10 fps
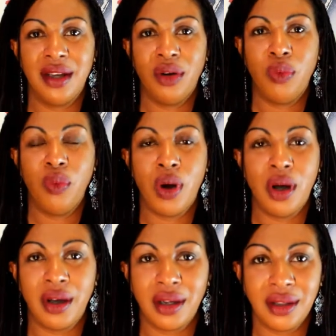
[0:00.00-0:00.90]

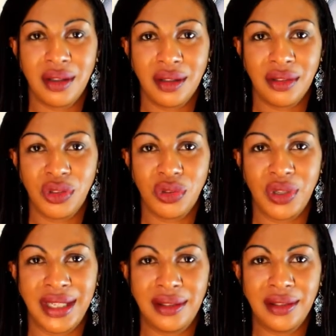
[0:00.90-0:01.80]

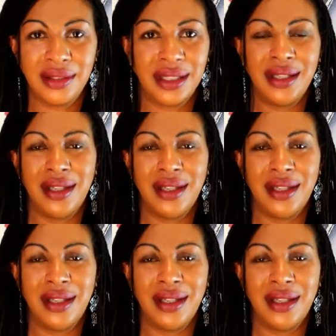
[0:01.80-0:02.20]
work-drilled,